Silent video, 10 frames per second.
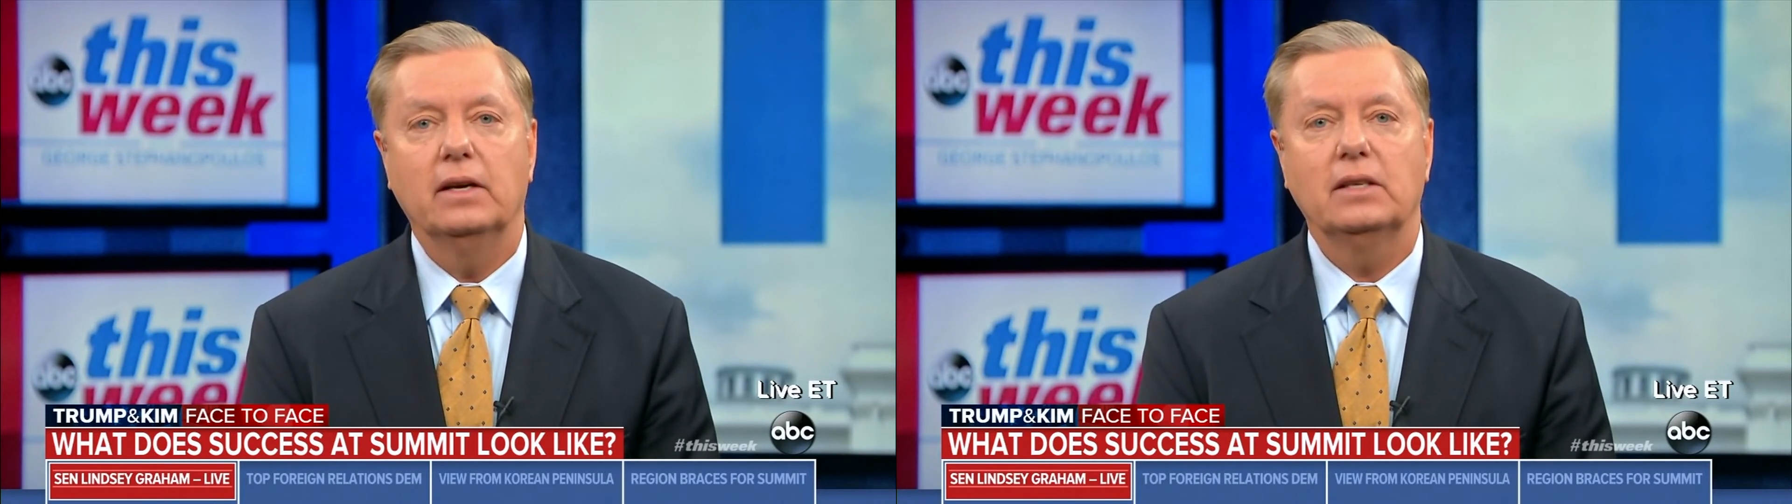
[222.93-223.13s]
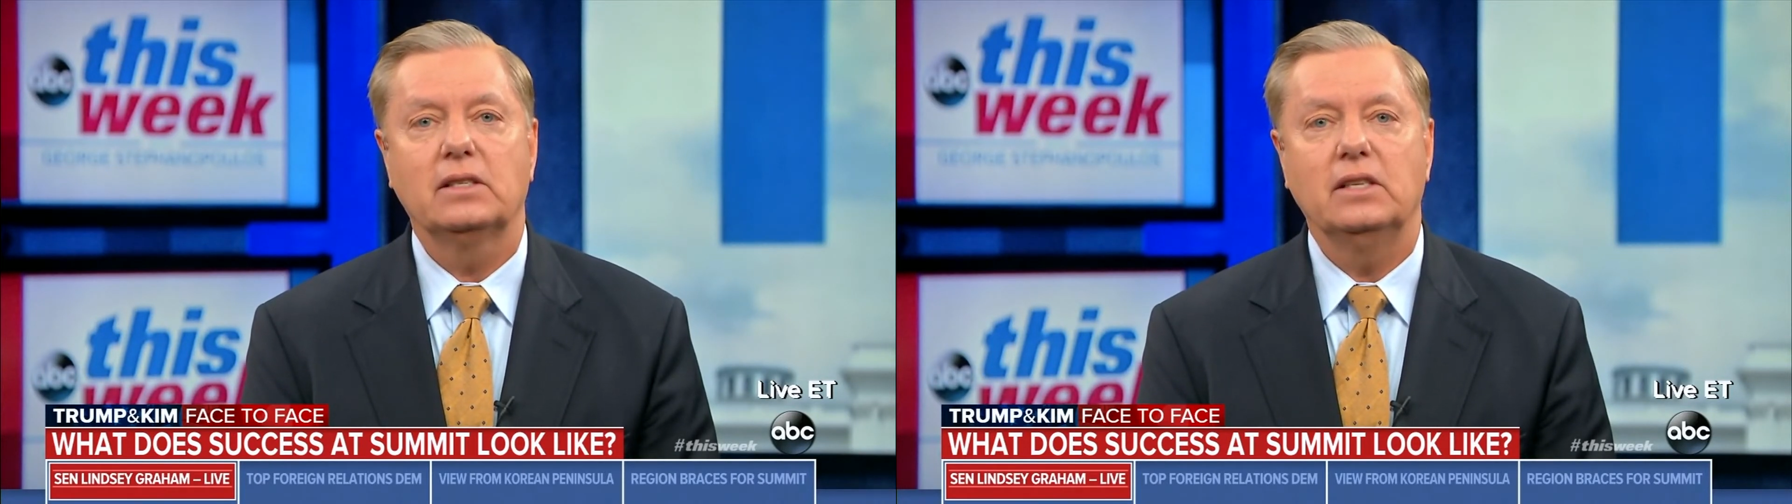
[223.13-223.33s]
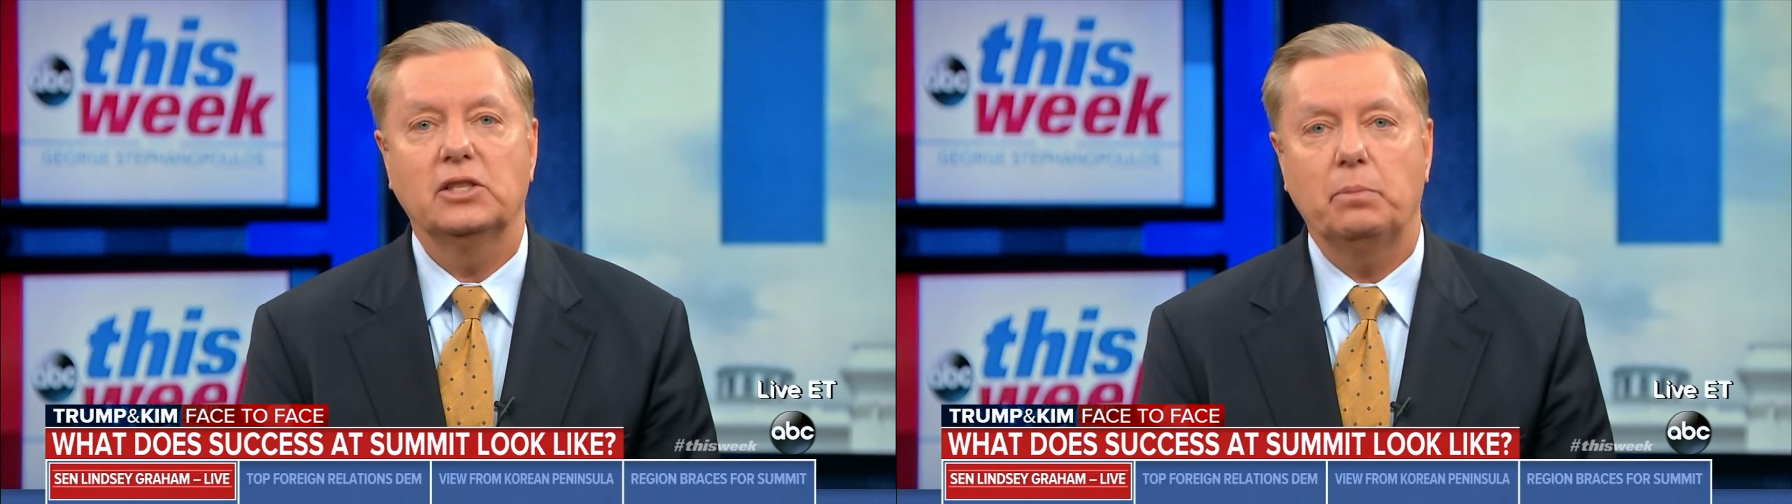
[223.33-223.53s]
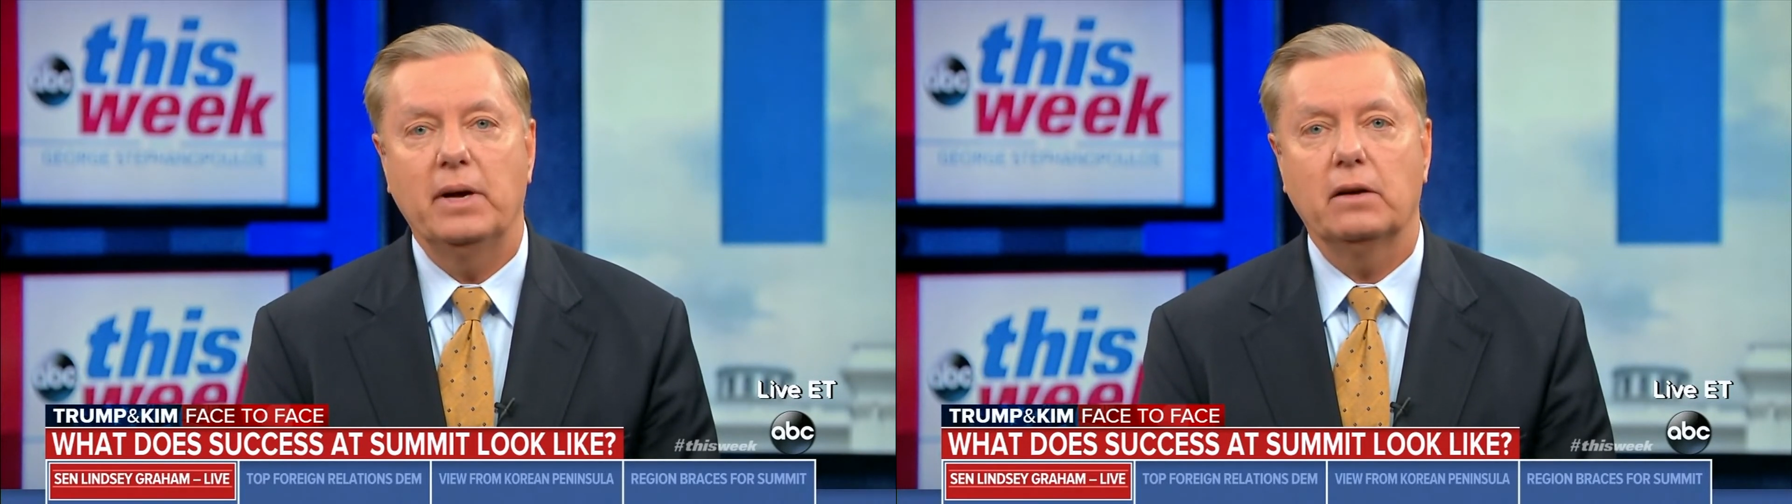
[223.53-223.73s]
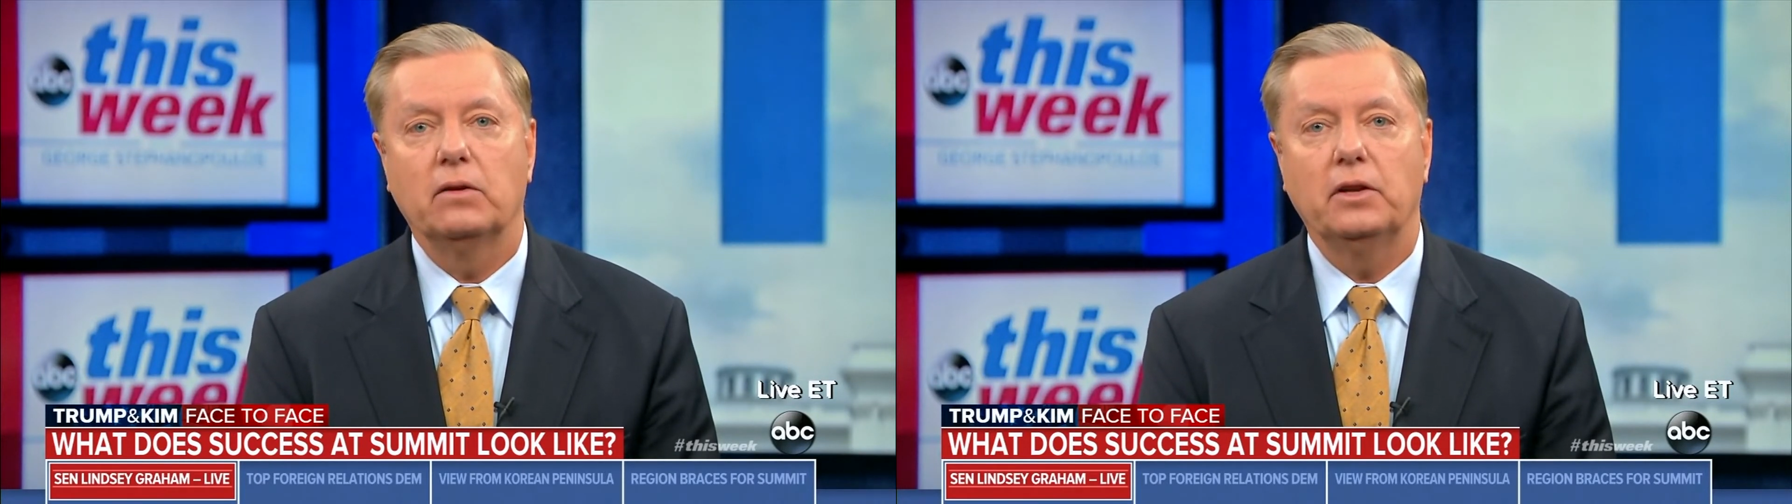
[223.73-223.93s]
does
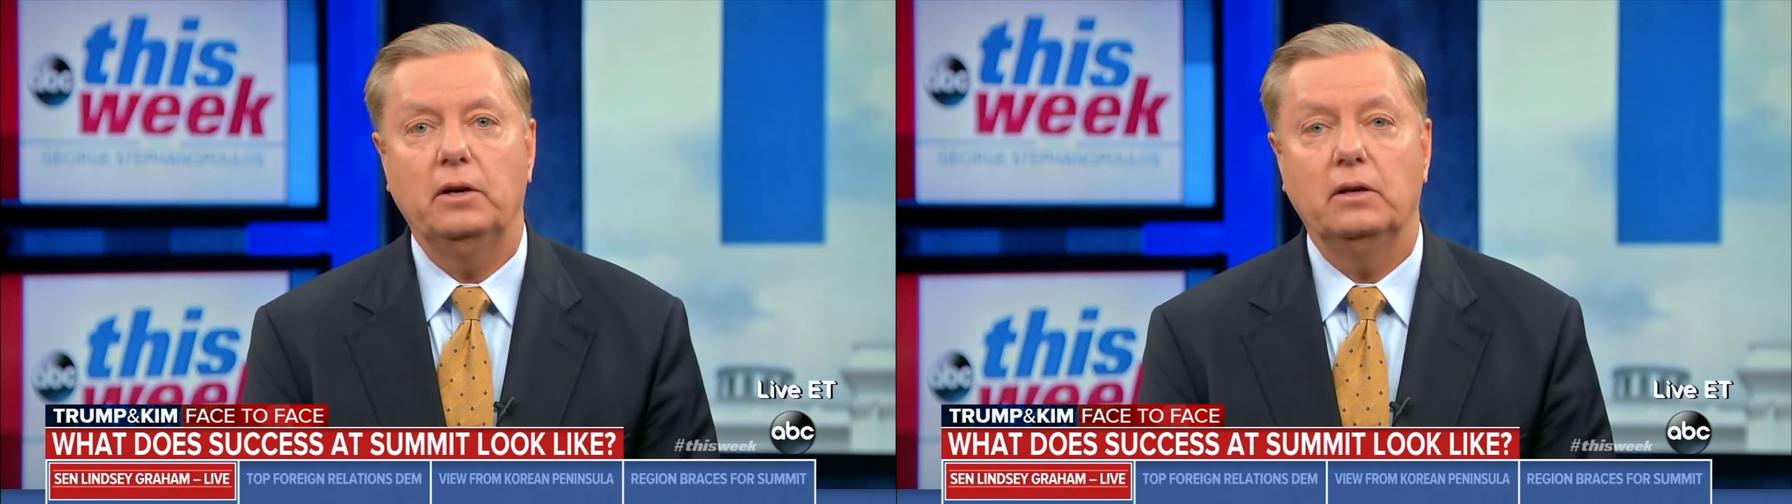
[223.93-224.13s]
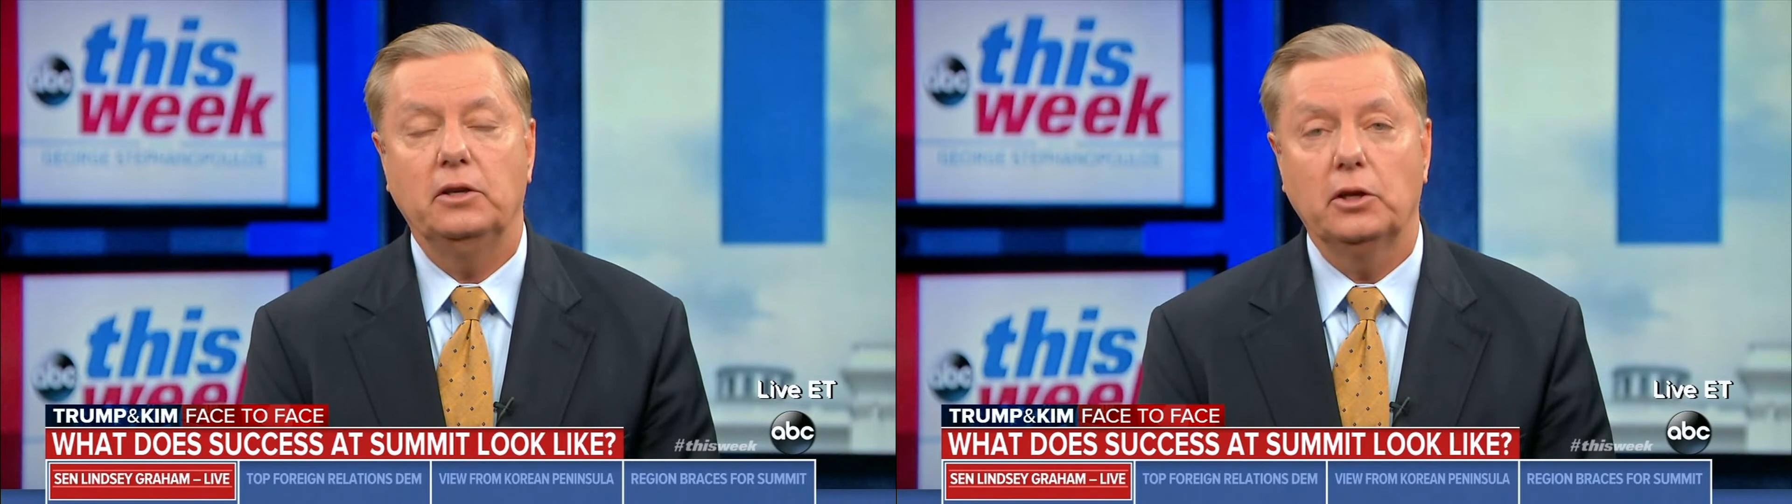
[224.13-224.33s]
dismantle their